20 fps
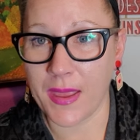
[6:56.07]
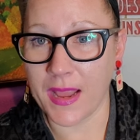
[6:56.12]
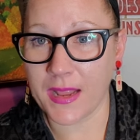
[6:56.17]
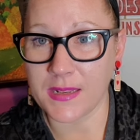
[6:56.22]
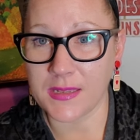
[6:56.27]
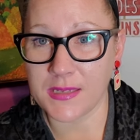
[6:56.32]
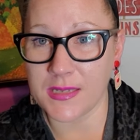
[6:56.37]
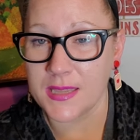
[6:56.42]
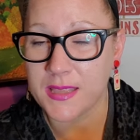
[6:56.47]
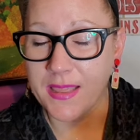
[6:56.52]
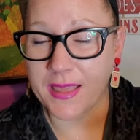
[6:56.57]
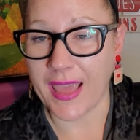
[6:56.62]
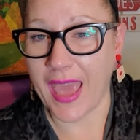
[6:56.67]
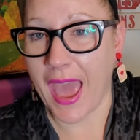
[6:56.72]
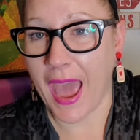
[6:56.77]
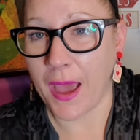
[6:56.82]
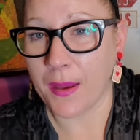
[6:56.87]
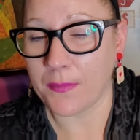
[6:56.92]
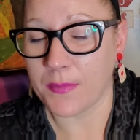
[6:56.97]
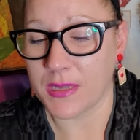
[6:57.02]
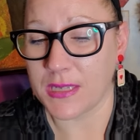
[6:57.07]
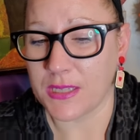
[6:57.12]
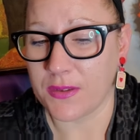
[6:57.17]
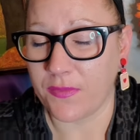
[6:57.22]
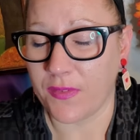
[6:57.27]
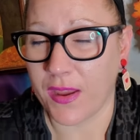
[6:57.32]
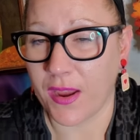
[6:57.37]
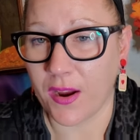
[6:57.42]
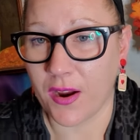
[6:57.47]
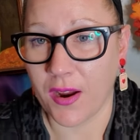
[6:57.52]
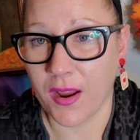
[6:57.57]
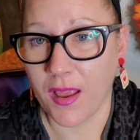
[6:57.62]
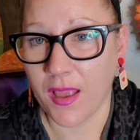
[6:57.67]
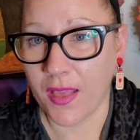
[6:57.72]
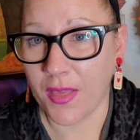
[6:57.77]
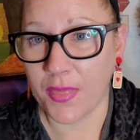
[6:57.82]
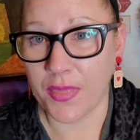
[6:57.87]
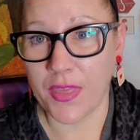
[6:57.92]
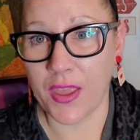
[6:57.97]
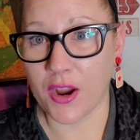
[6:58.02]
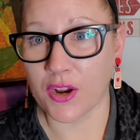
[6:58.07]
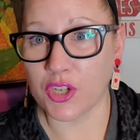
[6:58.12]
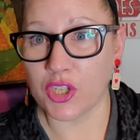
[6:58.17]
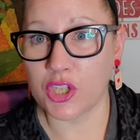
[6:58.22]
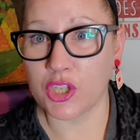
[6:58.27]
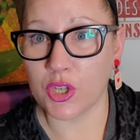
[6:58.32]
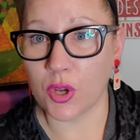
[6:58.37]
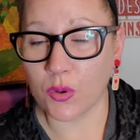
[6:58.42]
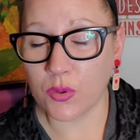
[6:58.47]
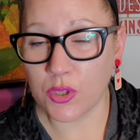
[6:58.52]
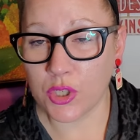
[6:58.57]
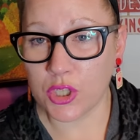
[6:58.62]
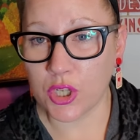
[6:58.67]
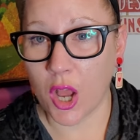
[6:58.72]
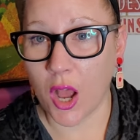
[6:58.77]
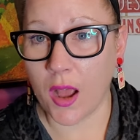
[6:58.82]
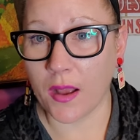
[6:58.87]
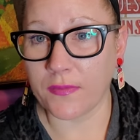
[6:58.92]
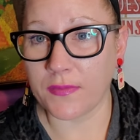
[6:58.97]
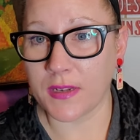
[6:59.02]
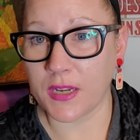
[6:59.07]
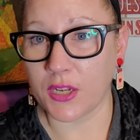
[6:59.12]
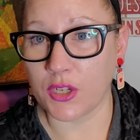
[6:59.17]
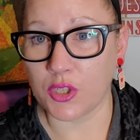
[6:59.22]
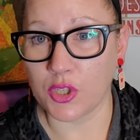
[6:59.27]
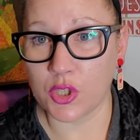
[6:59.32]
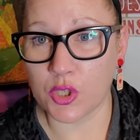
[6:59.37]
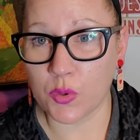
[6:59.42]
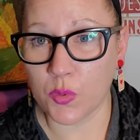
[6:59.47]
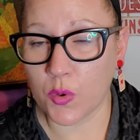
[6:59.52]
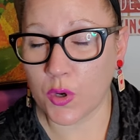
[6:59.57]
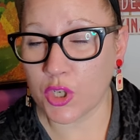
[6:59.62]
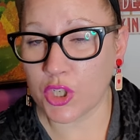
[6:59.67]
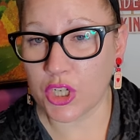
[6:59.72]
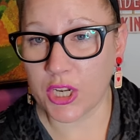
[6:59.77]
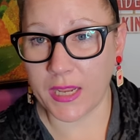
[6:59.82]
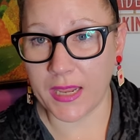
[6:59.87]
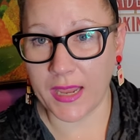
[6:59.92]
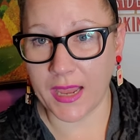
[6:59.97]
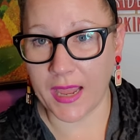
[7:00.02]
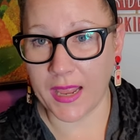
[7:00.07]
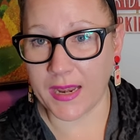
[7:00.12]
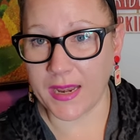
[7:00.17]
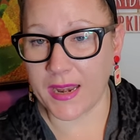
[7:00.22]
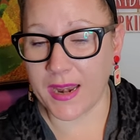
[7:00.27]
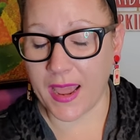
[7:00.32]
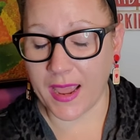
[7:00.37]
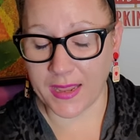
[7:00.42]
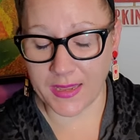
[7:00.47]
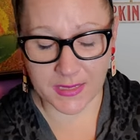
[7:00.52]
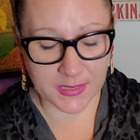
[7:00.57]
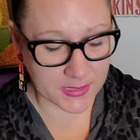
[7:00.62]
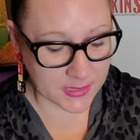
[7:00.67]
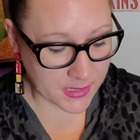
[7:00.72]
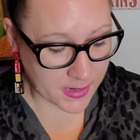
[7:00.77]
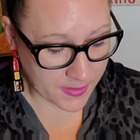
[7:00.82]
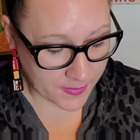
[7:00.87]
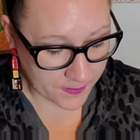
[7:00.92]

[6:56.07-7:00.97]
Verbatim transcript: into the atmosphere. They're so soft and squishy and nice